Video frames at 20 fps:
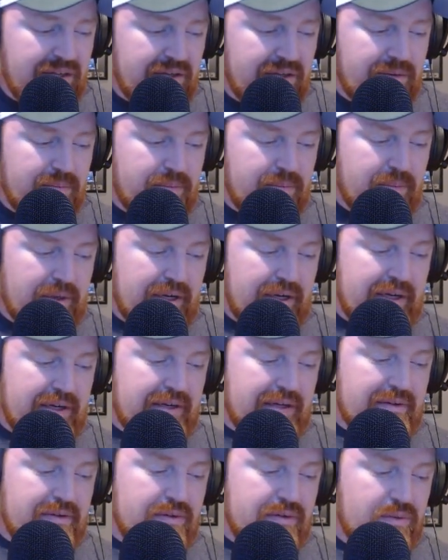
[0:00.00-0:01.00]
But
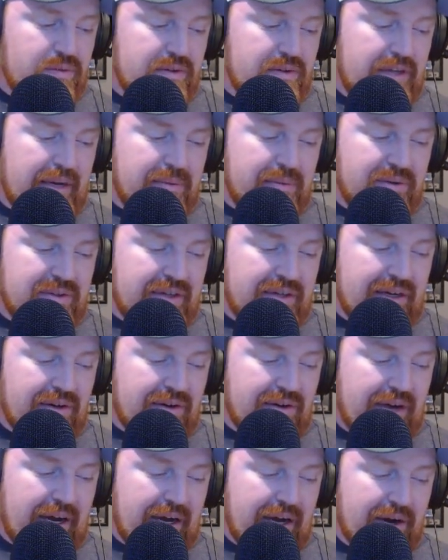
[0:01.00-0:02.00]
time will
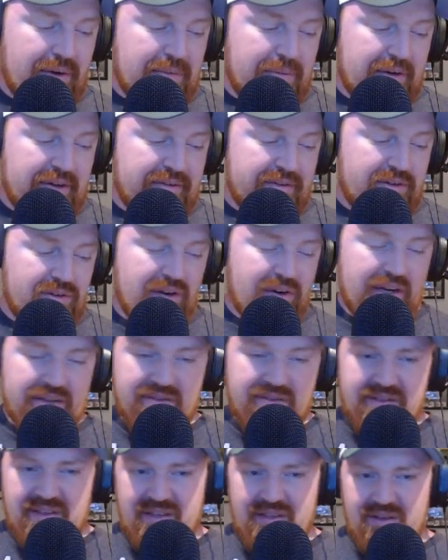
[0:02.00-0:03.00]
tell how big of a
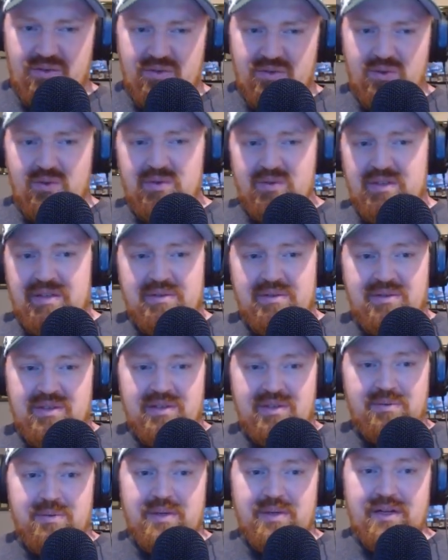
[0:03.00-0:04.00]
loss they'll lose. It's
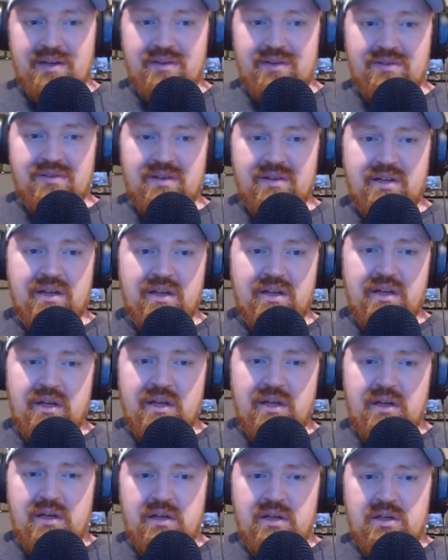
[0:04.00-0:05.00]
just because
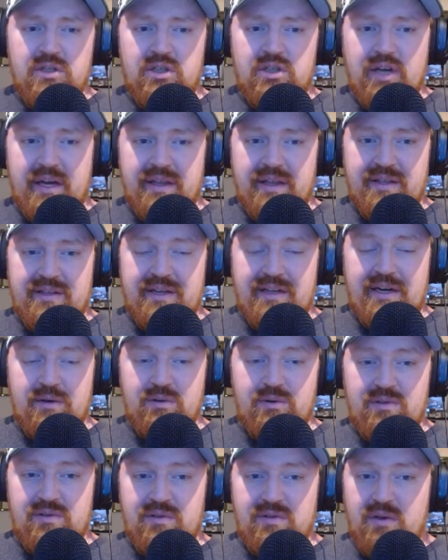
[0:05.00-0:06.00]
Jonathan Taylor
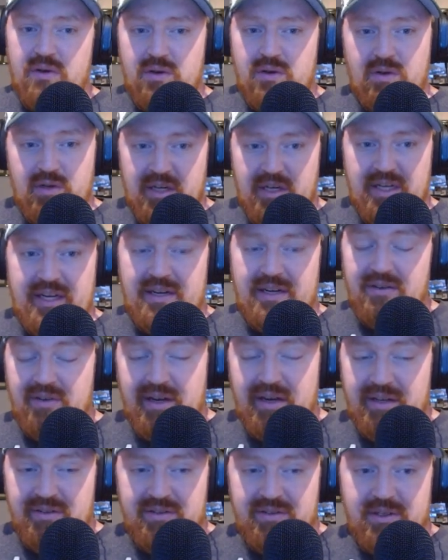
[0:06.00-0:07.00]
was hurt again
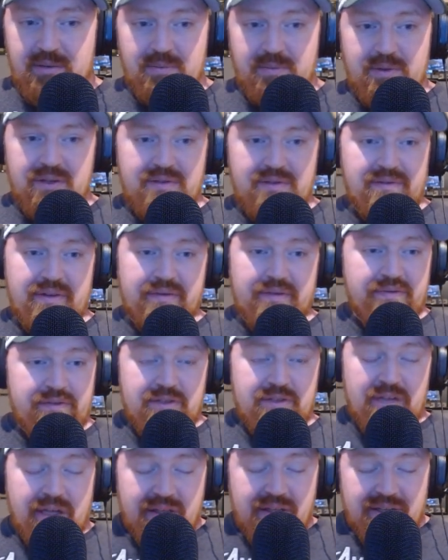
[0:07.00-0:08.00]
last year. But if
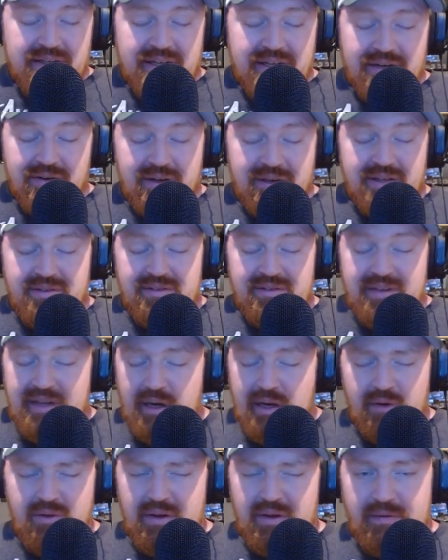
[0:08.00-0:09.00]
Jonathan Taylor can stay
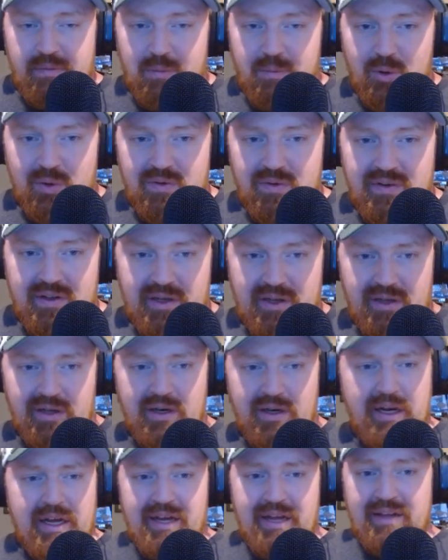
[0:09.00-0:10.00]
healthy for most of the year,
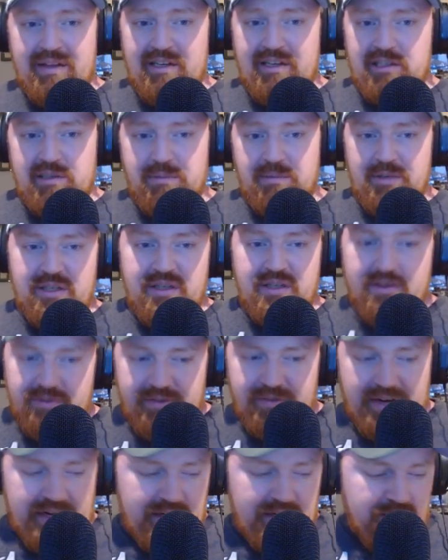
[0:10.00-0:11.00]
they should be just
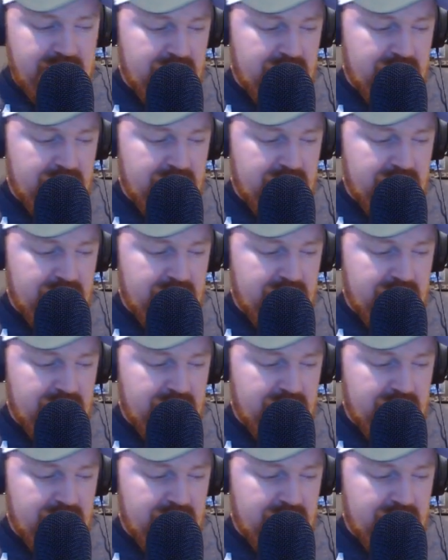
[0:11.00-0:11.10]
fine.